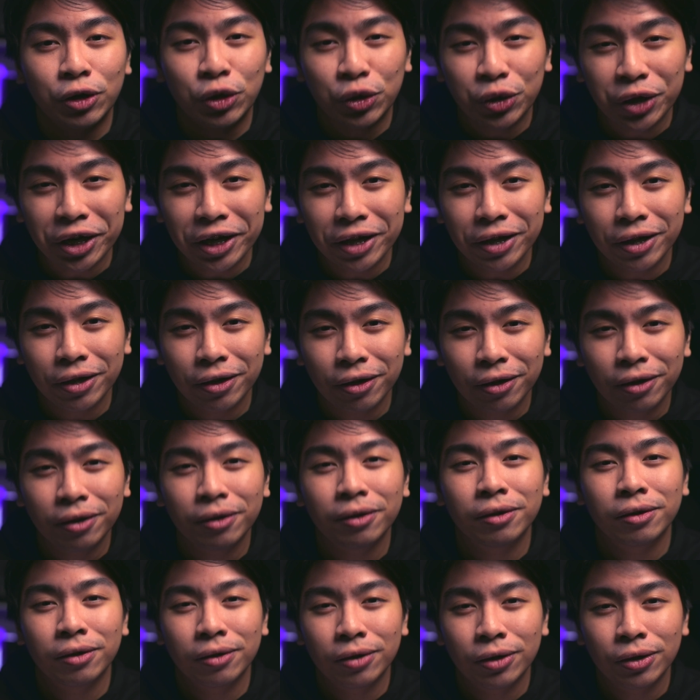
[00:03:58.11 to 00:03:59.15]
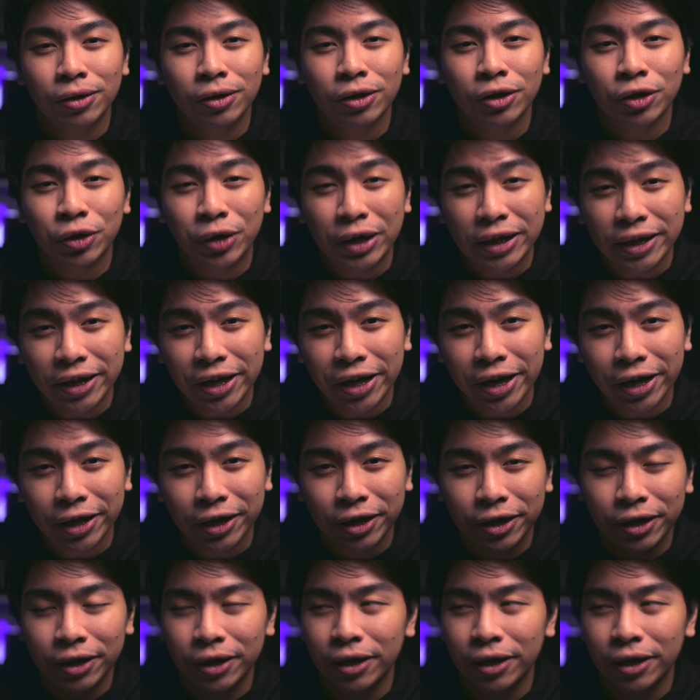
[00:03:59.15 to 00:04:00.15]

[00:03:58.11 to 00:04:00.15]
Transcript: real critique.